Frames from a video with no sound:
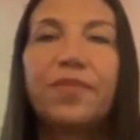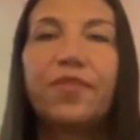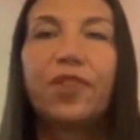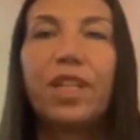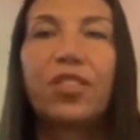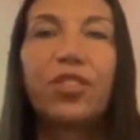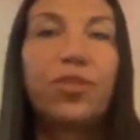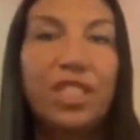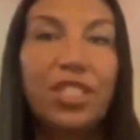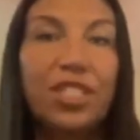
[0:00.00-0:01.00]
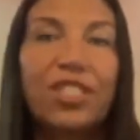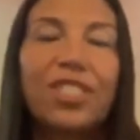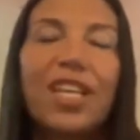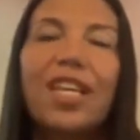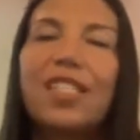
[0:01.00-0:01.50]
for like two years,
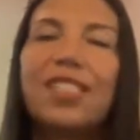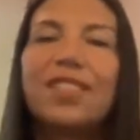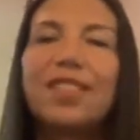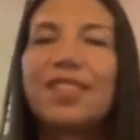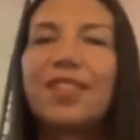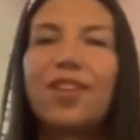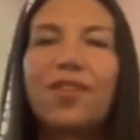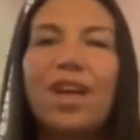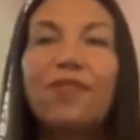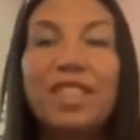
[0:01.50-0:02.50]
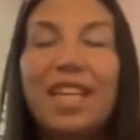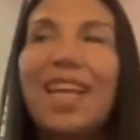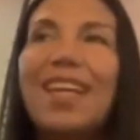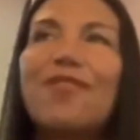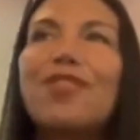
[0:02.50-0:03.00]
just you know every
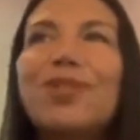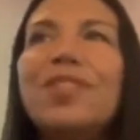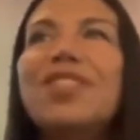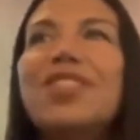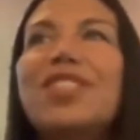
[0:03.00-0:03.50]
day for two years,